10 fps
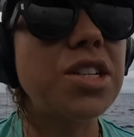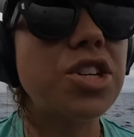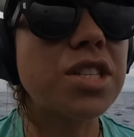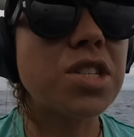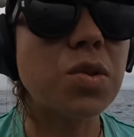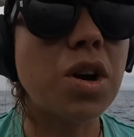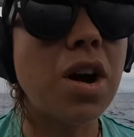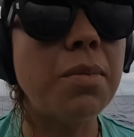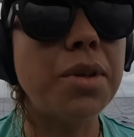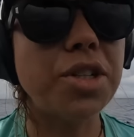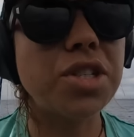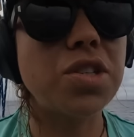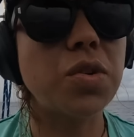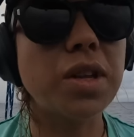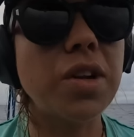just to accomplish
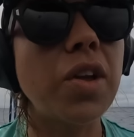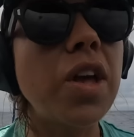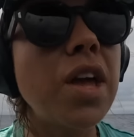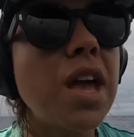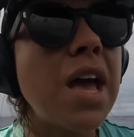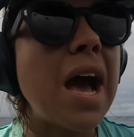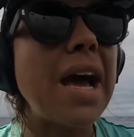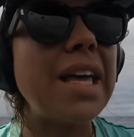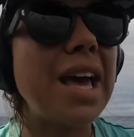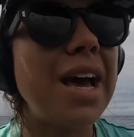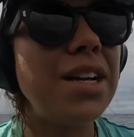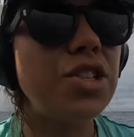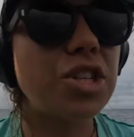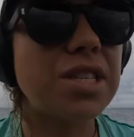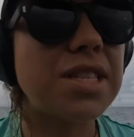so little. I can't
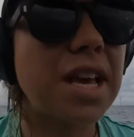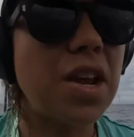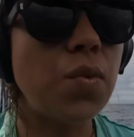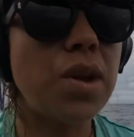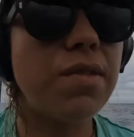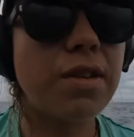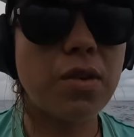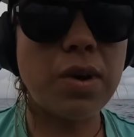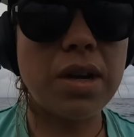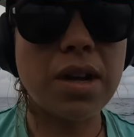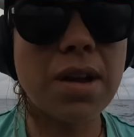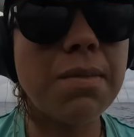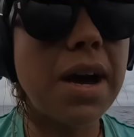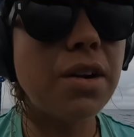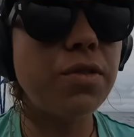just sit and wait for the wind to come
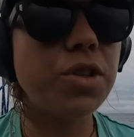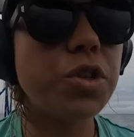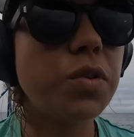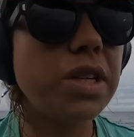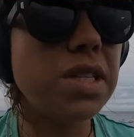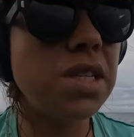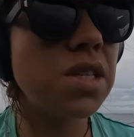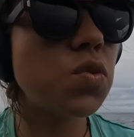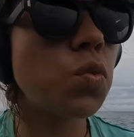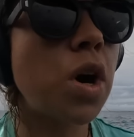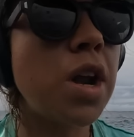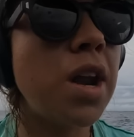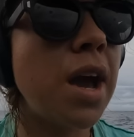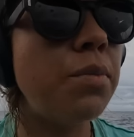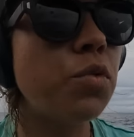back for two reasons.
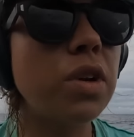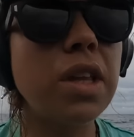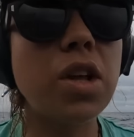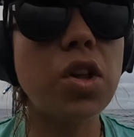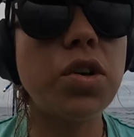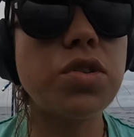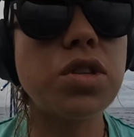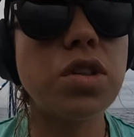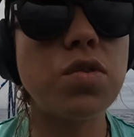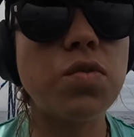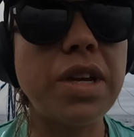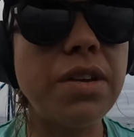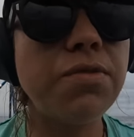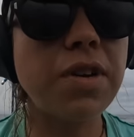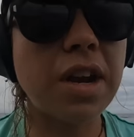One, I'm really close to the
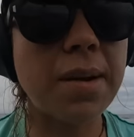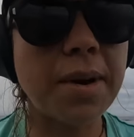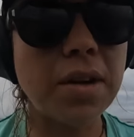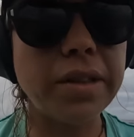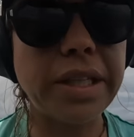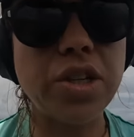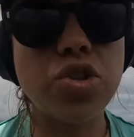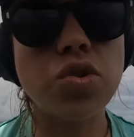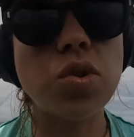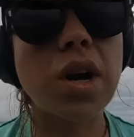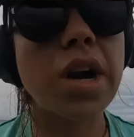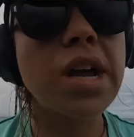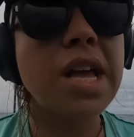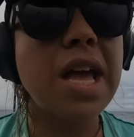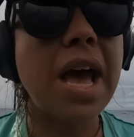reef and I'm on a lee shore,
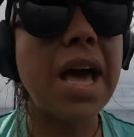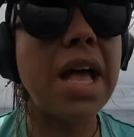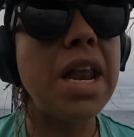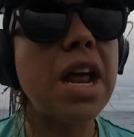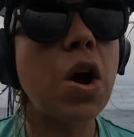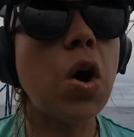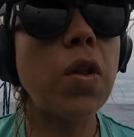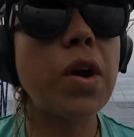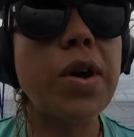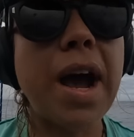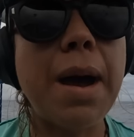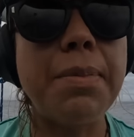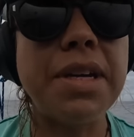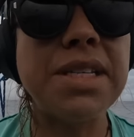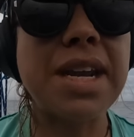and all that would
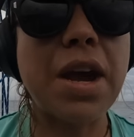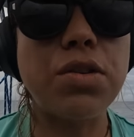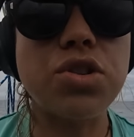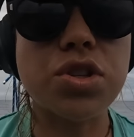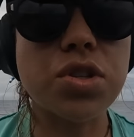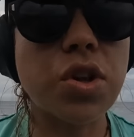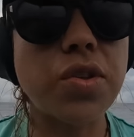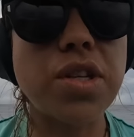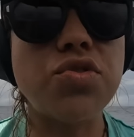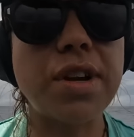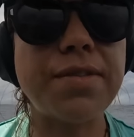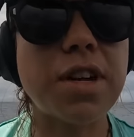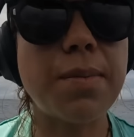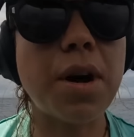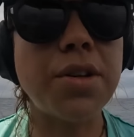happen is that I would just slowly drift
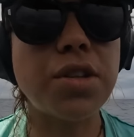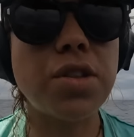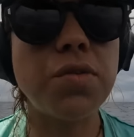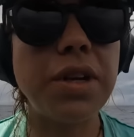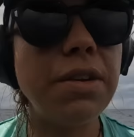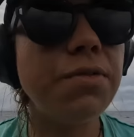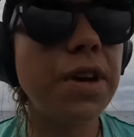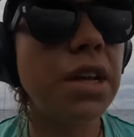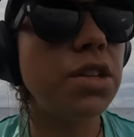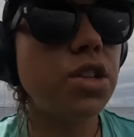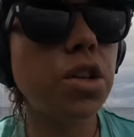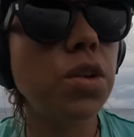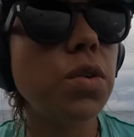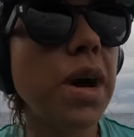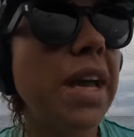up onto the reef. And
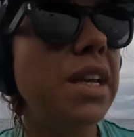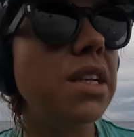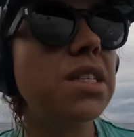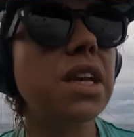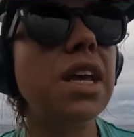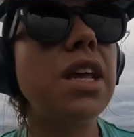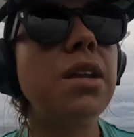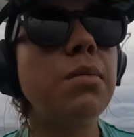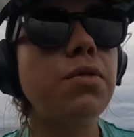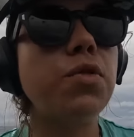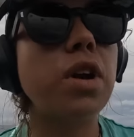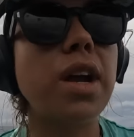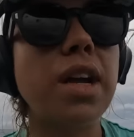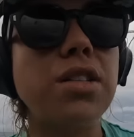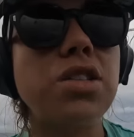two, I need to get in before it
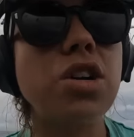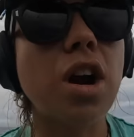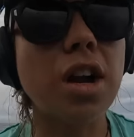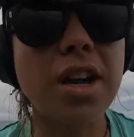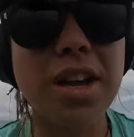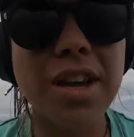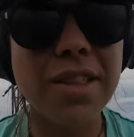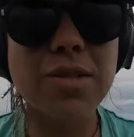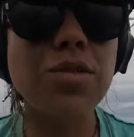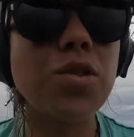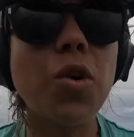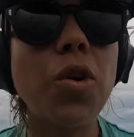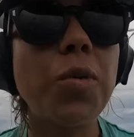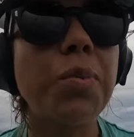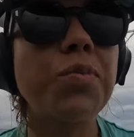gets dark. This was the
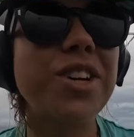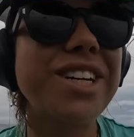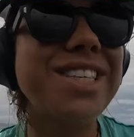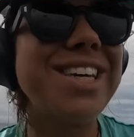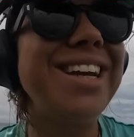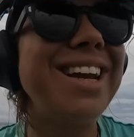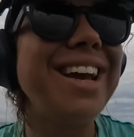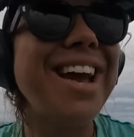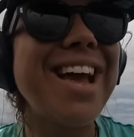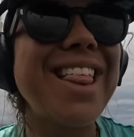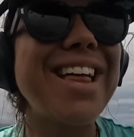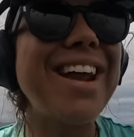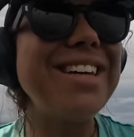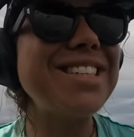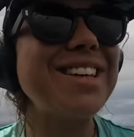whole reason that
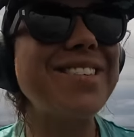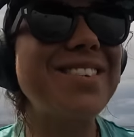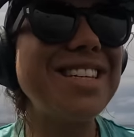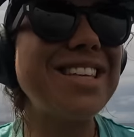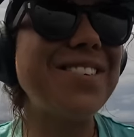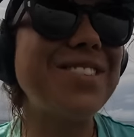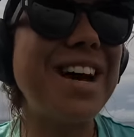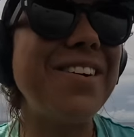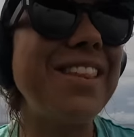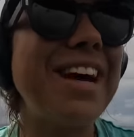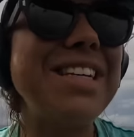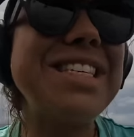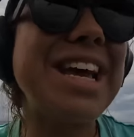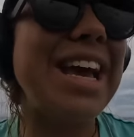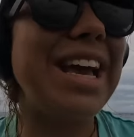I slowed myself down last
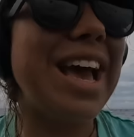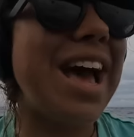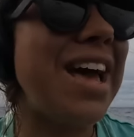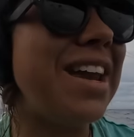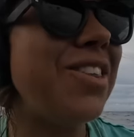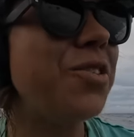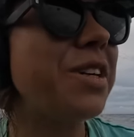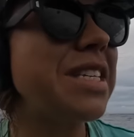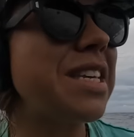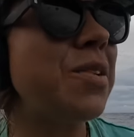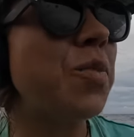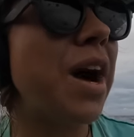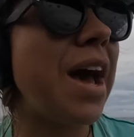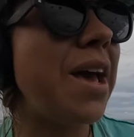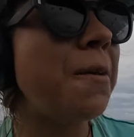night, and the reason
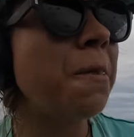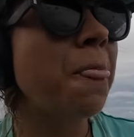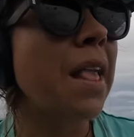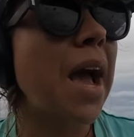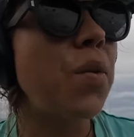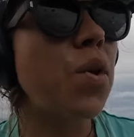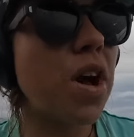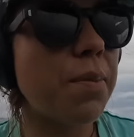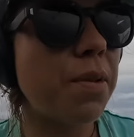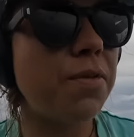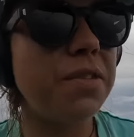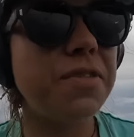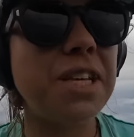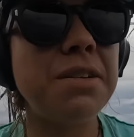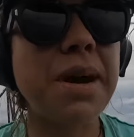why I woke up with
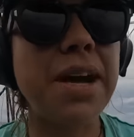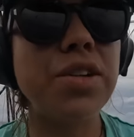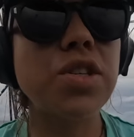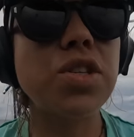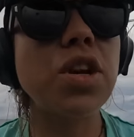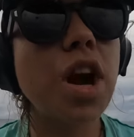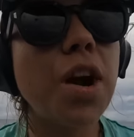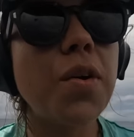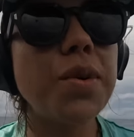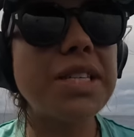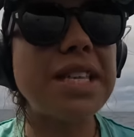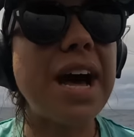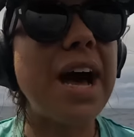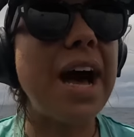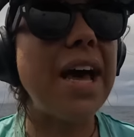15 miles to go was
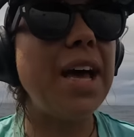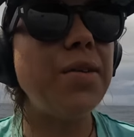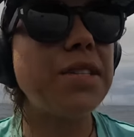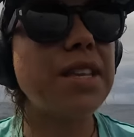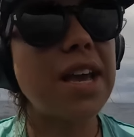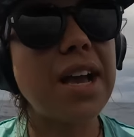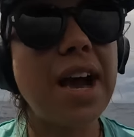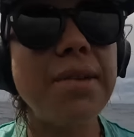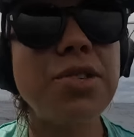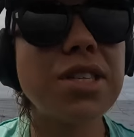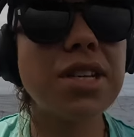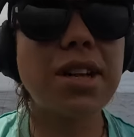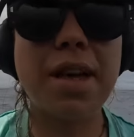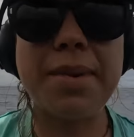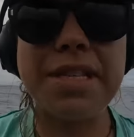that I was like, I'm just gonna
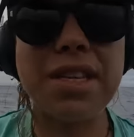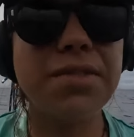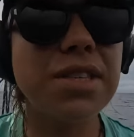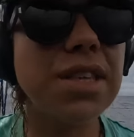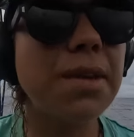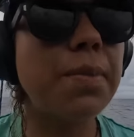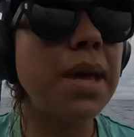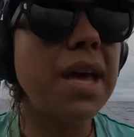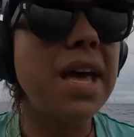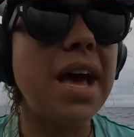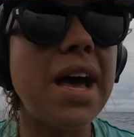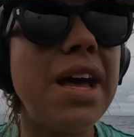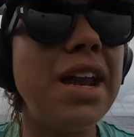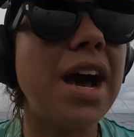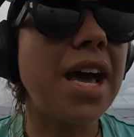let myself sleep
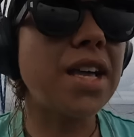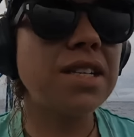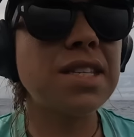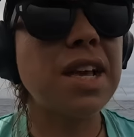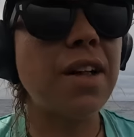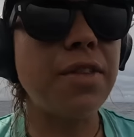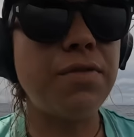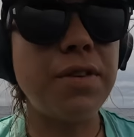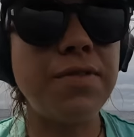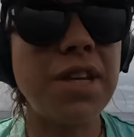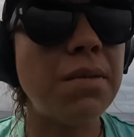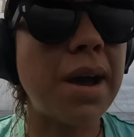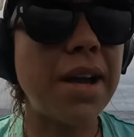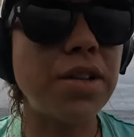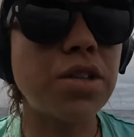and I can sail the 15
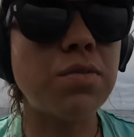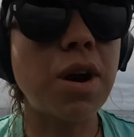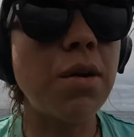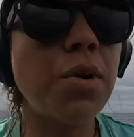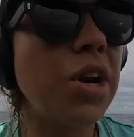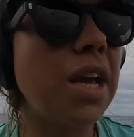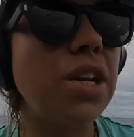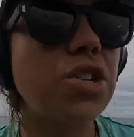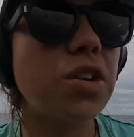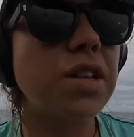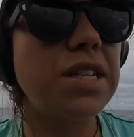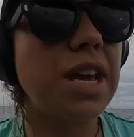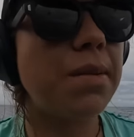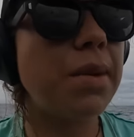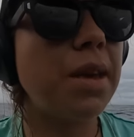miles tomorrow morning. It should only
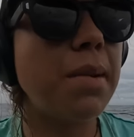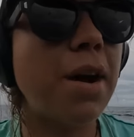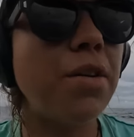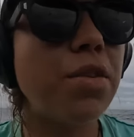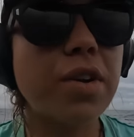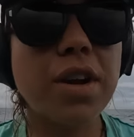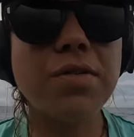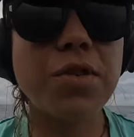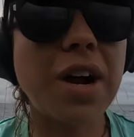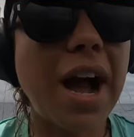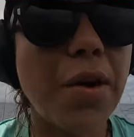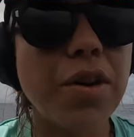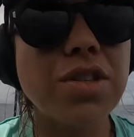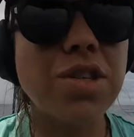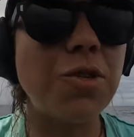take me about 3 or 4
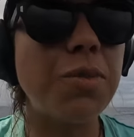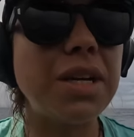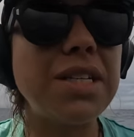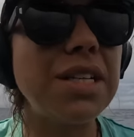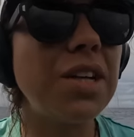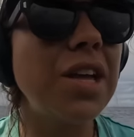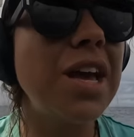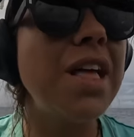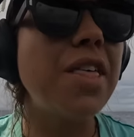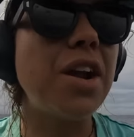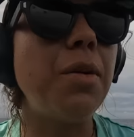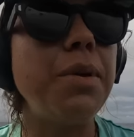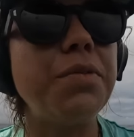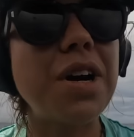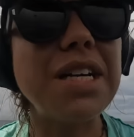hours, no big deal. Then I'll
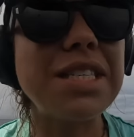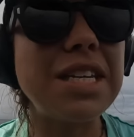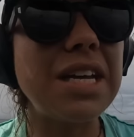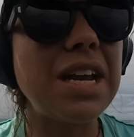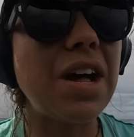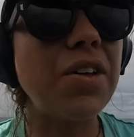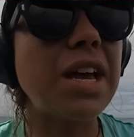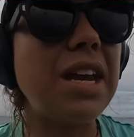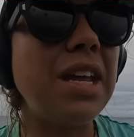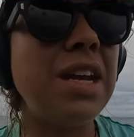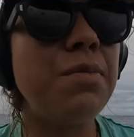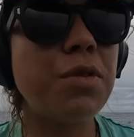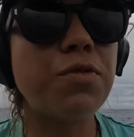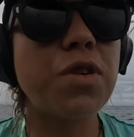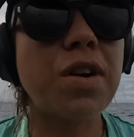be rested, I'll get in
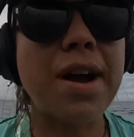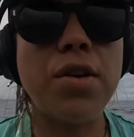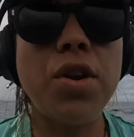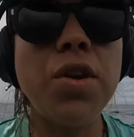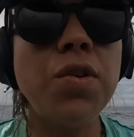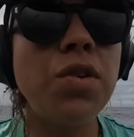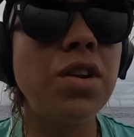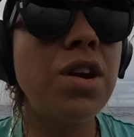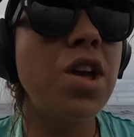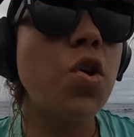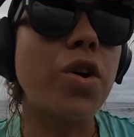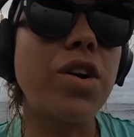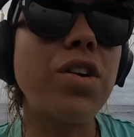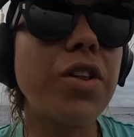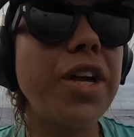around noon or
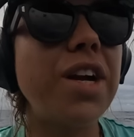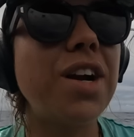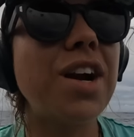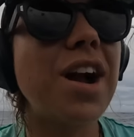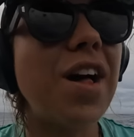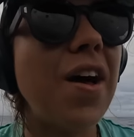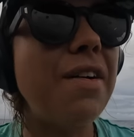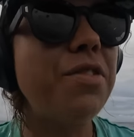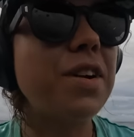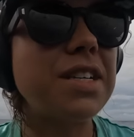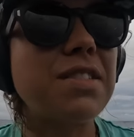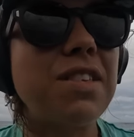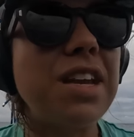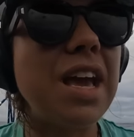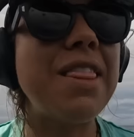earlier, I'll have the rest of
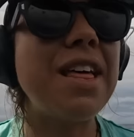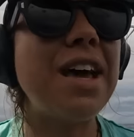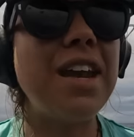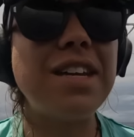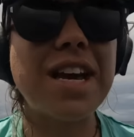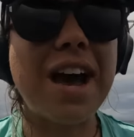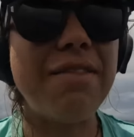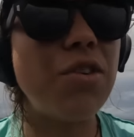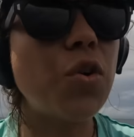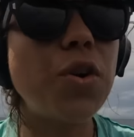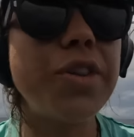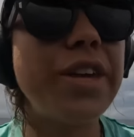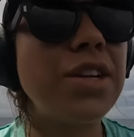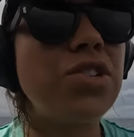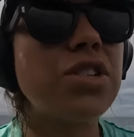the day, and then to have the whole
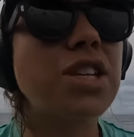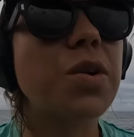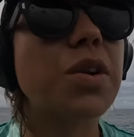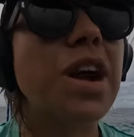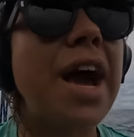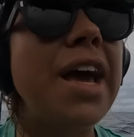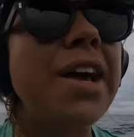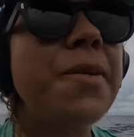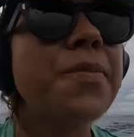thing just go awry